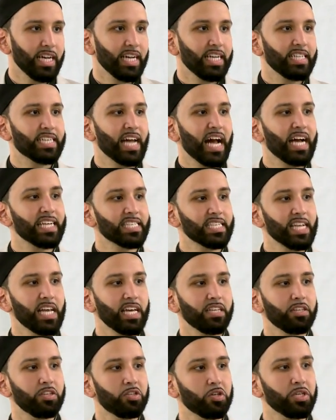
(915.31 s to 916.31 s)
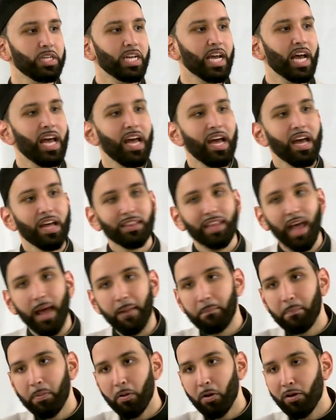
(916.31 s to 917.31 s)
Is hasana in dunya
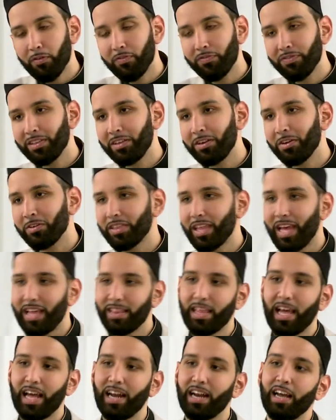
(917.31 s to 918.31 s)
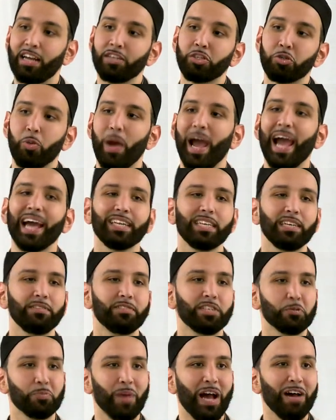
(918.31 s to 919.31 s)
that perf, you know, that, that attractive
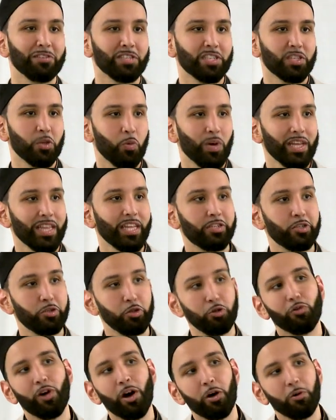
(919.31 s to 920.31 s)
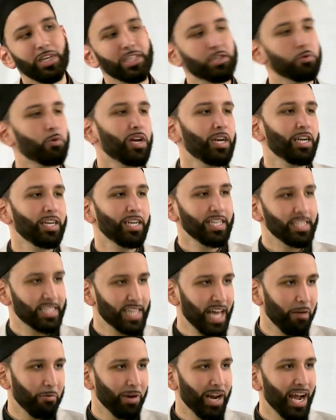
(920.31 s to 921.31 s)
spouse, the one that you've always wanted? Is
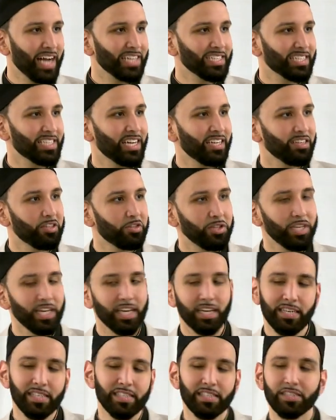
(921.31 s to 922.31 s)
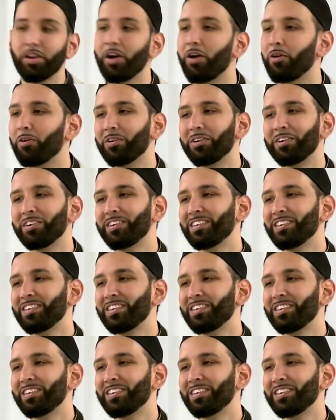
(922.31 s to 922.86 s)
that what hasana in dunya is? No.